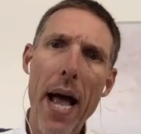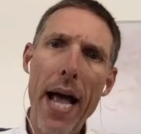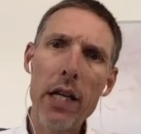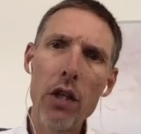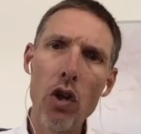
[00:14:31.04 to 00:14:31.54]

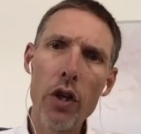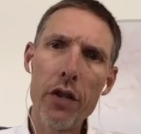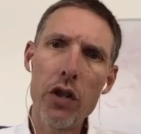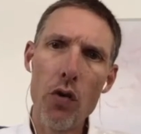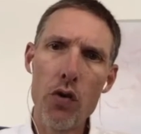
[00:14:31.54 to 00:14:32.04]
back and look
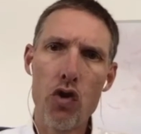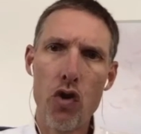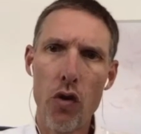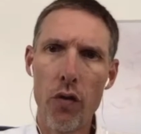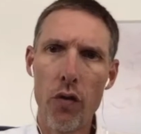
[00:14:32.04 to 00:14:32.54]
at those
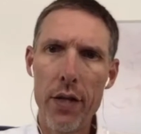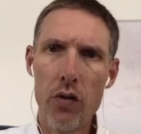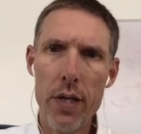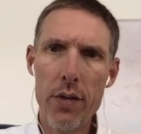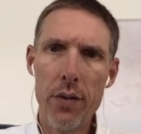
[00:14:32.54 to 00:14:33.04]
journal
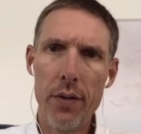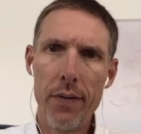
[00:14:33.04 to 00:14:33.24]
entries?